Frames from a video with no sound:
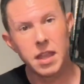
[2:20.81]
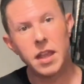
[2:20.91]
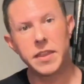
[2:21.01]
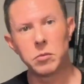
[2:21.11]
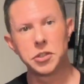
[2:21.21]

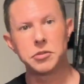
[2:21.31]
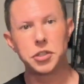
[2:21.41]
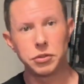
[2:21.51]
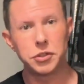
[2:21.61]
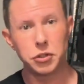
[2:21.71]
And then we'll do
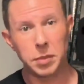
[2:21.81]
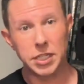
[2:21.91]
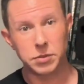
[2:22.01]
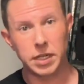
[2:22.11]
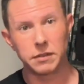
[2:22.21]
2
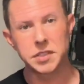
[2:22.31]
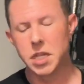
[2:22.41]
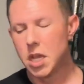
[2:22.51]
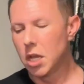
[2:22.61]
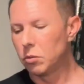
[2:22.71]
2x12s.
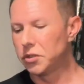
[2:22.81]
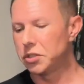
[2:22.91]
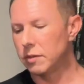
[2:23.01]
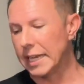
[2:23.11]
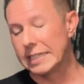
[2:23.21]
We'll
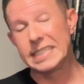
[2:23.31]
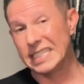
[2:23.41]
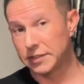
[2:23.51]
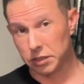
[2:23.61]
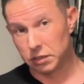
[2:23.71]
do a
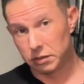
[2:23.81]
Diezel